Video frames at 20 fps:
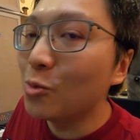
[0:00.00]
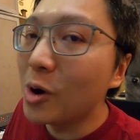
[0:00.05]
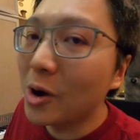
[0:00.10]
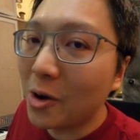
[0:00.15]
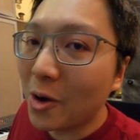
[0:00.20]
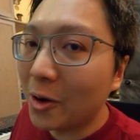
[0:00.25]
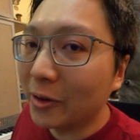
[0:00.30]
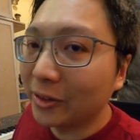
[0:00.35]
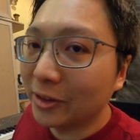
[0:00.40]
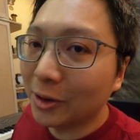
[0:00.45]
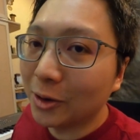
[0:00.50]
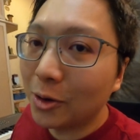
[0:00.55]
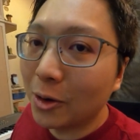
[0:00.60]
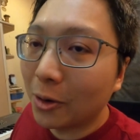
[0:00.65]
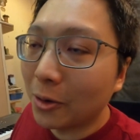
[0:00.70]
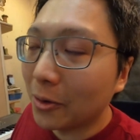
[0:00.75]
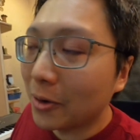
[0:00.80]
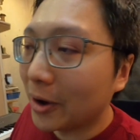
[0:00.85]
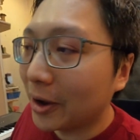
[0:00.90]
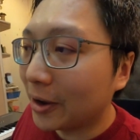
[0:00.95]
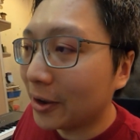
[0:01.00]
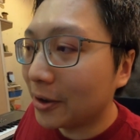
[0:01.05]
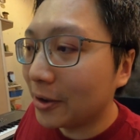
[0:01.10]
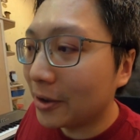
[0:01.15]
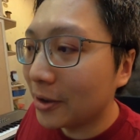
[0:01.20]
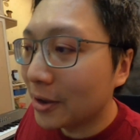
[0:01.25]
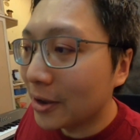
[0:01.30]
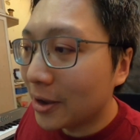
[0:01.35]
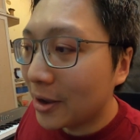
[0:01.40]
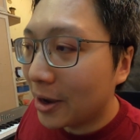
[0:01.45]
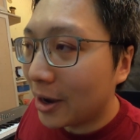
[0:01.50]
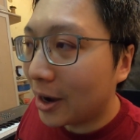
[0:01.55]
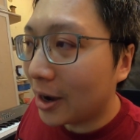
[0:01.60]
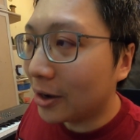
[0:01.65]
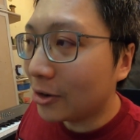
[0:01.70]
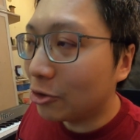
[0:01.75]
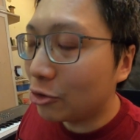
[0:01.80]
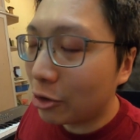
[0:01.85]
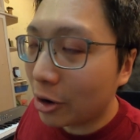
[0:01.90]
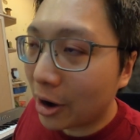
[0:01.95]
to work on the go,
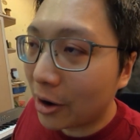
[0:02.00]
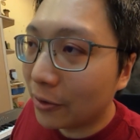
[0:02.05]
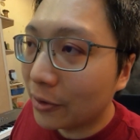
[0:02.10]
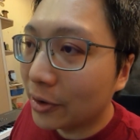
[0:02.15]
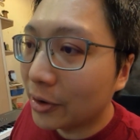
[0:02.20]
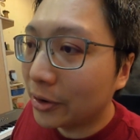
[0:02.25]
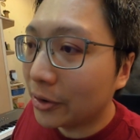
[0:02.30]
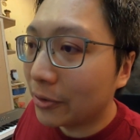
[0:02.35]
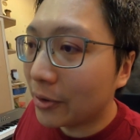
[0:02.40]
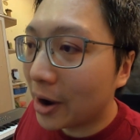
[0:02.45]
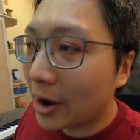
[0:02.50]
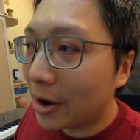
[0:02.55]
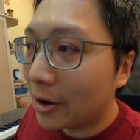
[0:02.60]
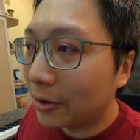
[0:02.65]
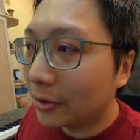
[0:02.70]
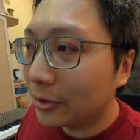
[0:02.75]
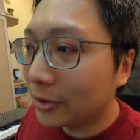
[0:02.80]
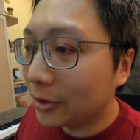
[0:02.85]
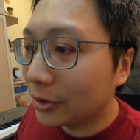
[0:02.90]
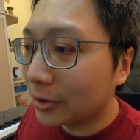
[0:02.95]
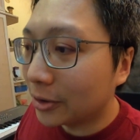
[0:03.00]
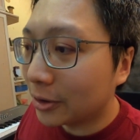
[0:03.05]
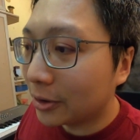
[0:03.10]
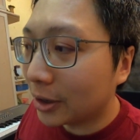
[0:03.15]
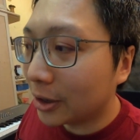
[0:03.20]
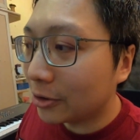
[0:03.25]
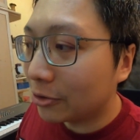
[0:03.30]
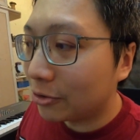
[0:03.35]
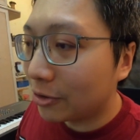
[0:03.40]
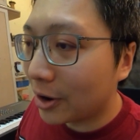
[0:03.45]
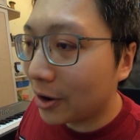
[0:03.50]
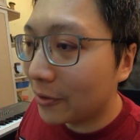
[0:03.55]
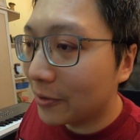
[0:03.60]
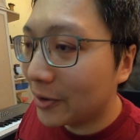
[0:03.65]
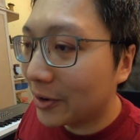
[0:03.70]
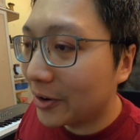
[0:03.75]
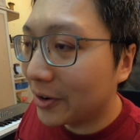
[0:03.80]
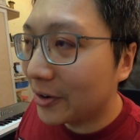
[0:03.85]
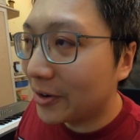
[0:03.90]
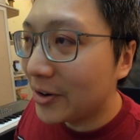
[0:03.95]
I travel around, you know, I
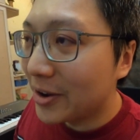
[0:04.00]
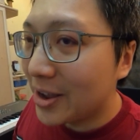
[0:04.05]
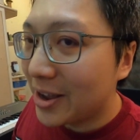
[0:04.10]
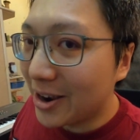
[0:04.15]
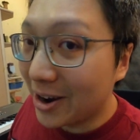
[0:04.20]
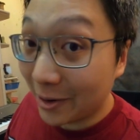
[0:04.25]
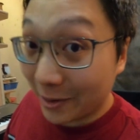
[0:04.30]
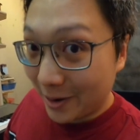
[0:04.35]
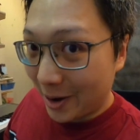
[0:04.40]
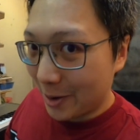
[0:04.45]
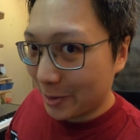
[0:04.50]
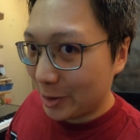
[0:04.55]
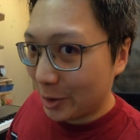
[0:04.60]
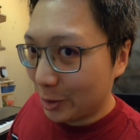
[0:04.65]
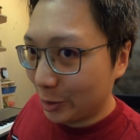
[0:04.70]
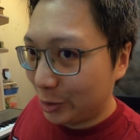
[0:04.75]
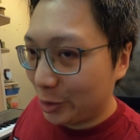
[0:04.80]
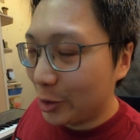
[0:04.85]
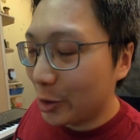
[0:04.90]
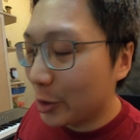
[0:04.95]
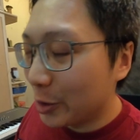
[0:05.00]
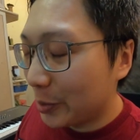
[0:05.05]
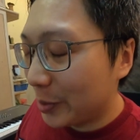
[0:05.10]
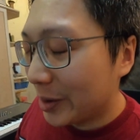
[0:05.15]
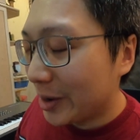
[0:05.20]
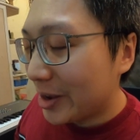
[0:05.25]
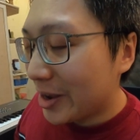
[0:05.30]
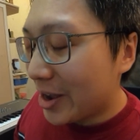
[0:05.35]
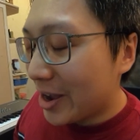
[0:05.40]
travel around YouTube,